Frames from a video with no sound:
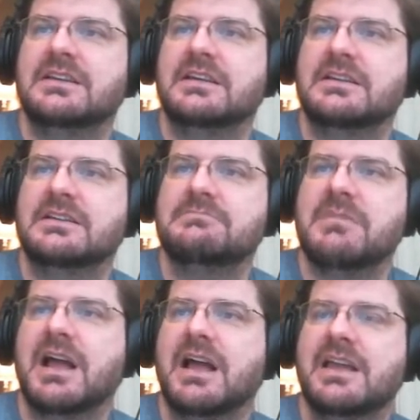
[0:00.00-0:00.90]

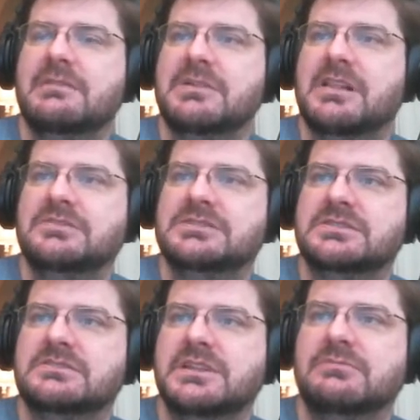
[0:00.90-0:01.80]
I am close
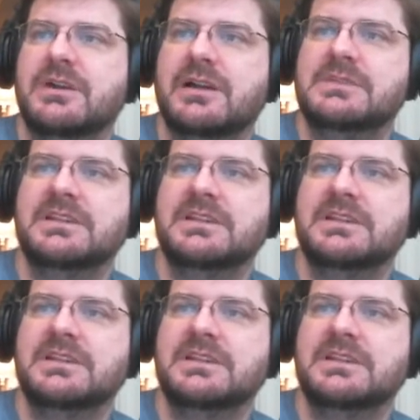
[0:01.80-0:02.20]
to the rep